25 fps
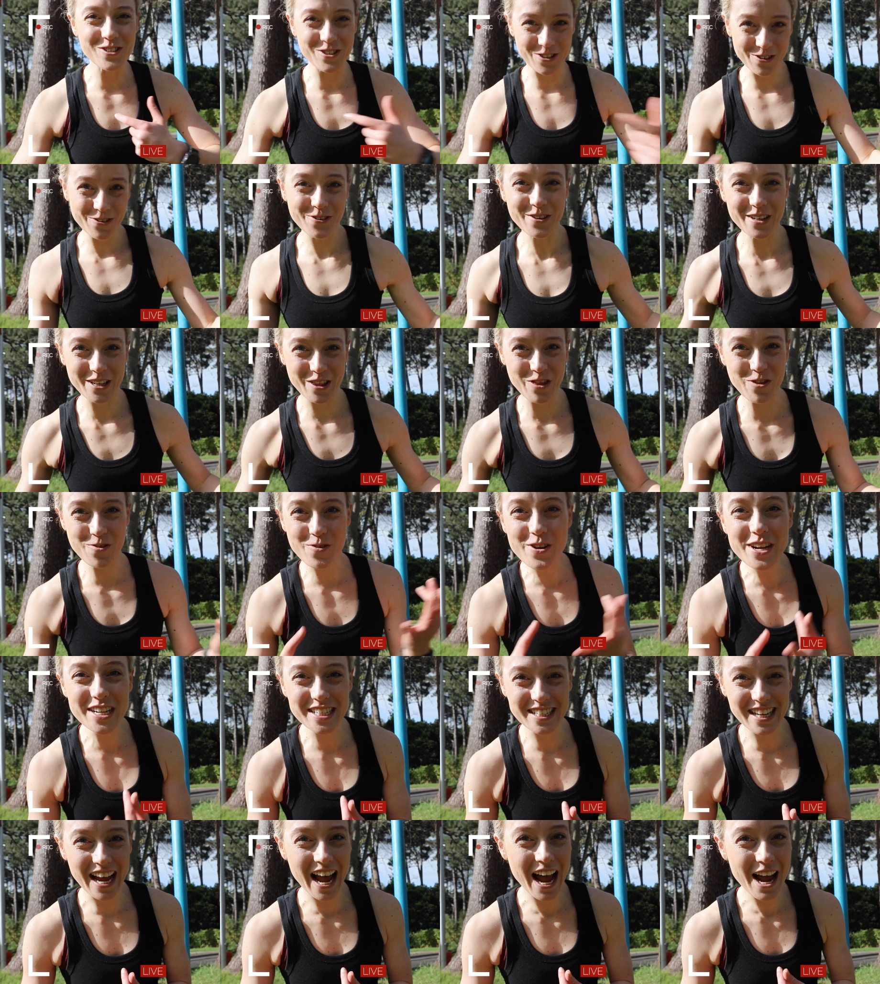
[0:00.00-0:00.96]
do it
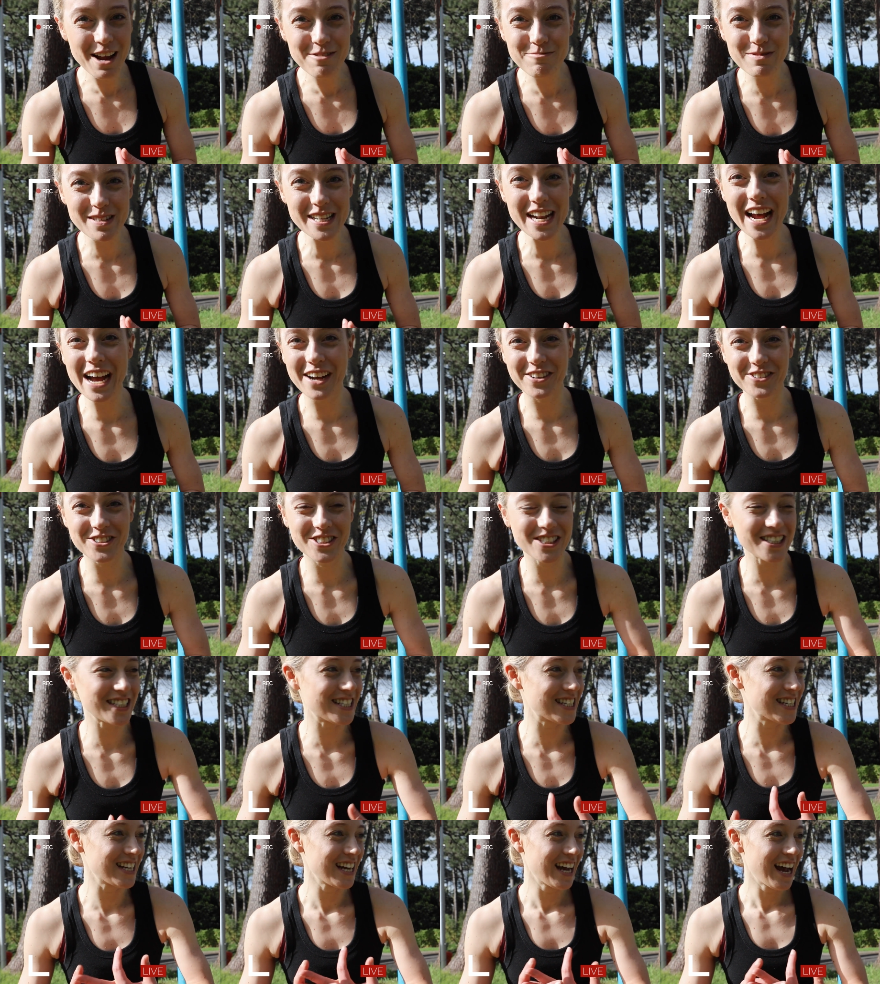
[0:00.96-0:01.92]
3 times now.
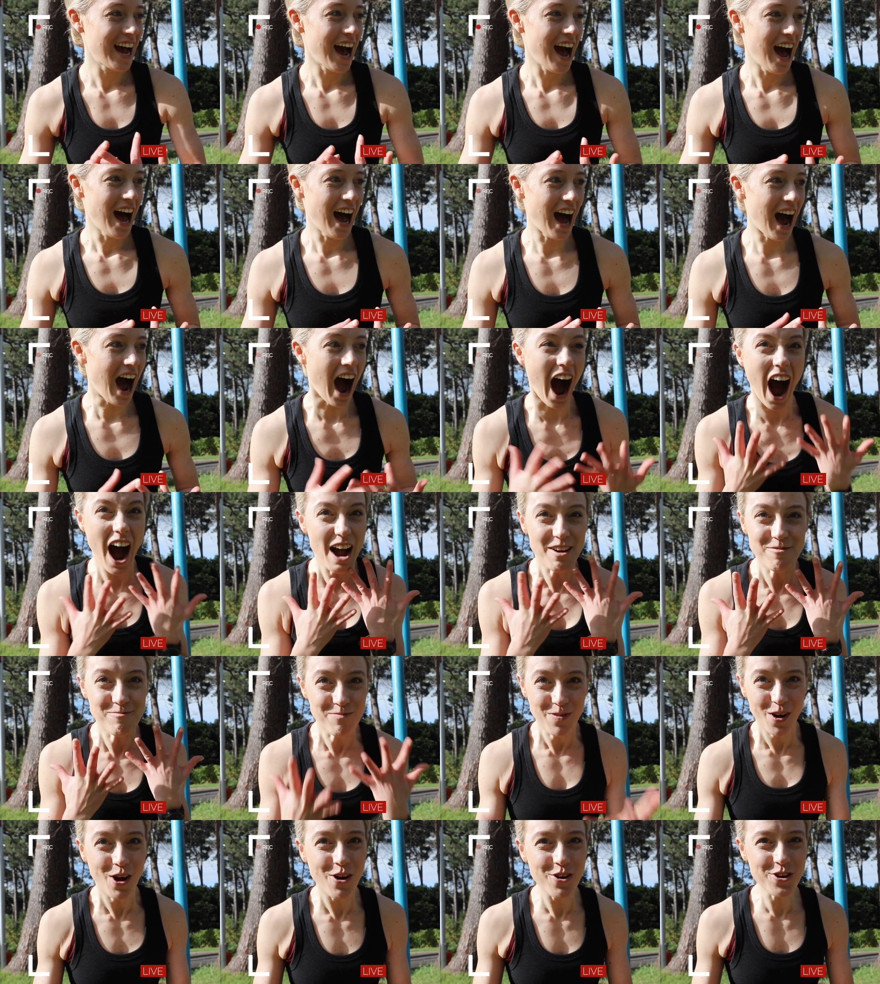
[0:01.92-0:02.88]
Just,
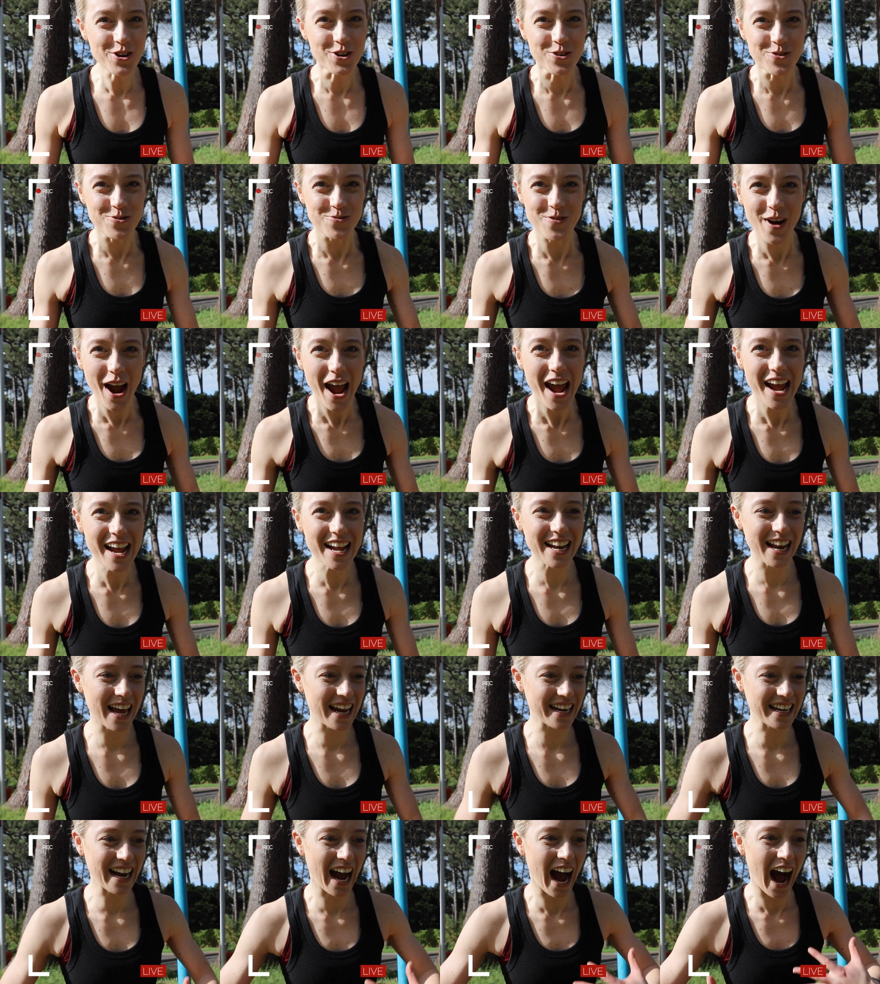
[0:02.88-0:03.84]
I'm blown away.
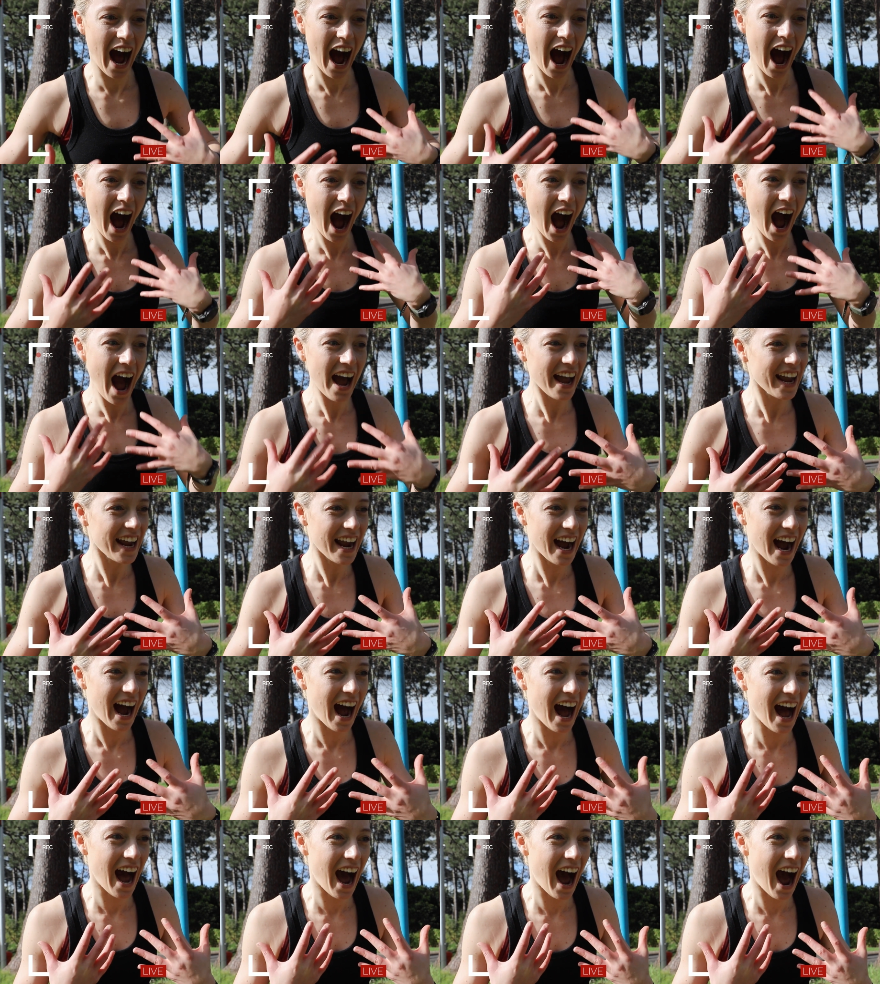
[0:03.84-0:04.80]
Like, I
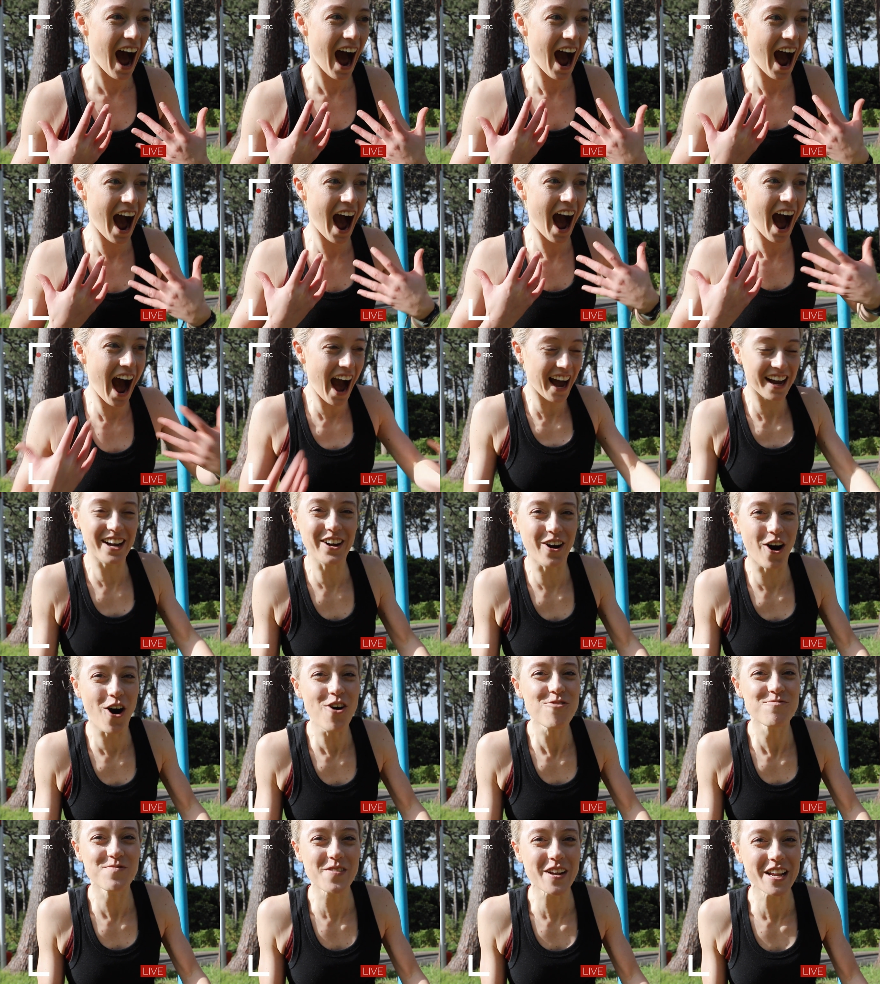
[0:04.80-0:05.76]

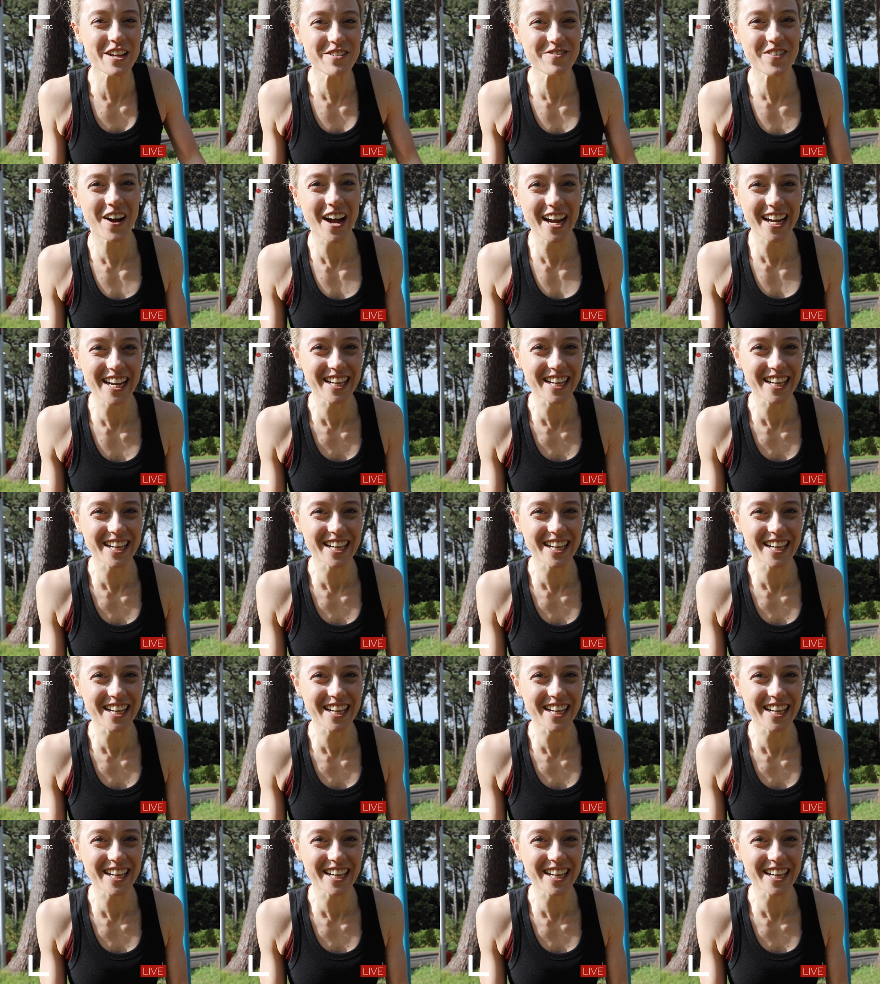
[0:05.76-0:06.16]
can't believe I